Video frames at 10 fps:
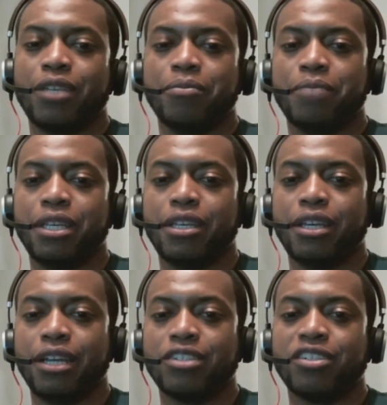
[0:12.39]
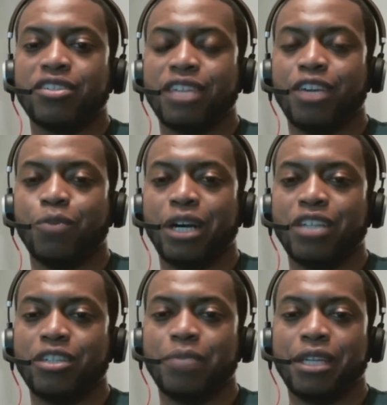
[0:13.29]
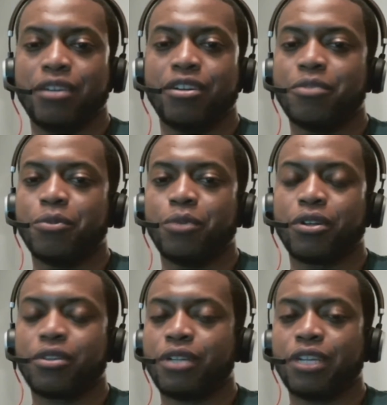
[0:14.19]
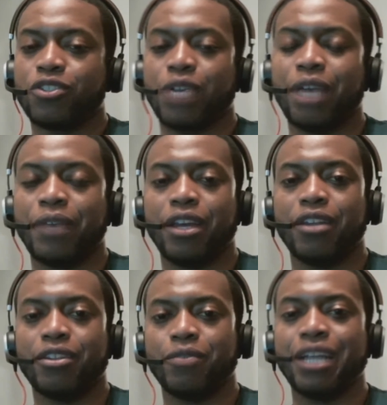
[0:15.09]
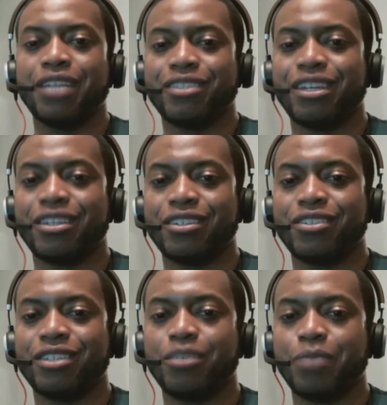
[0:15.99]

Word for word: Me, I'm just not watching. I've been called for work a lot, so I haven't had the right time to see it.